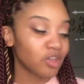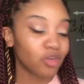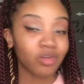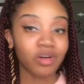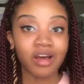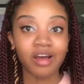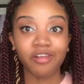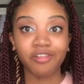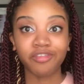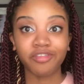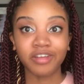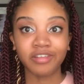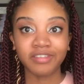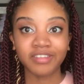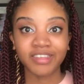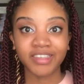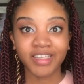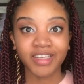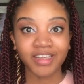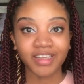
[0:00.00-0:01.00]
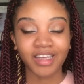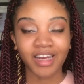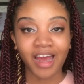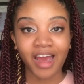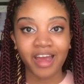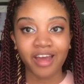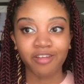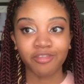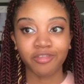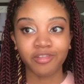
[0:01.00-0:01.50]
total of 15 that
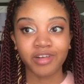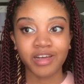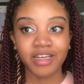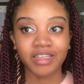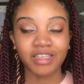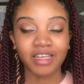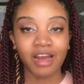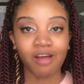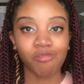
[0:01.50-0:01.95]
I have read that